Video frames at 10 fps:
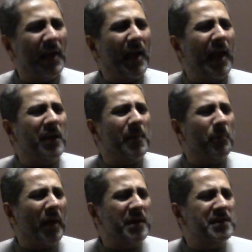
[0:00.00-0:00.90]
and a
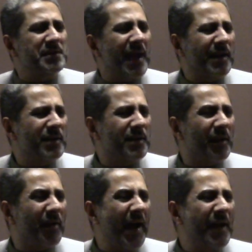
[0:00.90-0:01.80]
blunt dagger
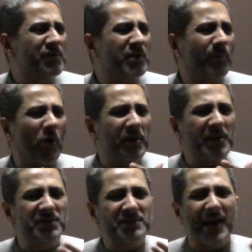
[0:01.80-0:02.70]
arrives upon
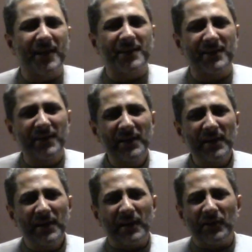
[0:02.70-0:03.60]
his neck.
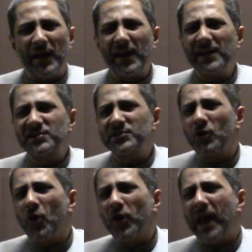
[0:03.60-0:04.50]
There is
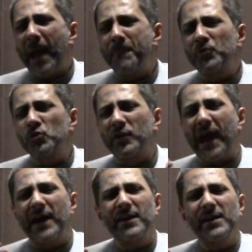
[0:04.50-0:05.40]
no lap to
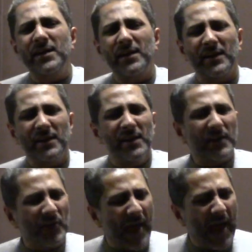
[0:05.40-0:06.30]
carry
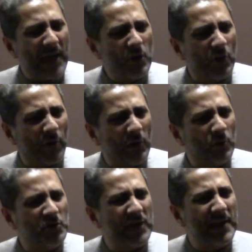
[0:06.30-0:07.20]
the head of Al
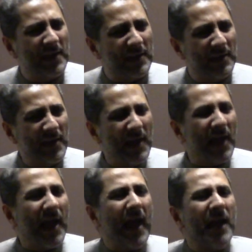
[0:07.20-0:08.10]
Hussein,
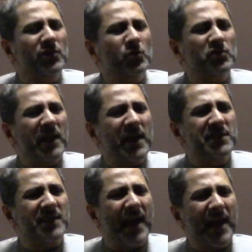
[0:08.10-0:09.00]
as
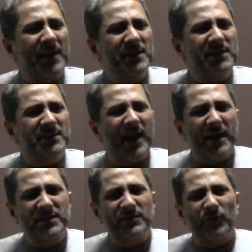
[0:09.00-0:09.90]
Hussein's head is
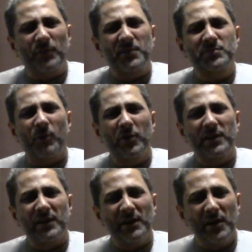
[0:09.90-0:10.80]
cut from his
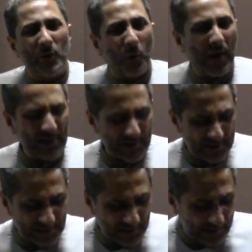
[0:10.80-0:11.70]
body while he is still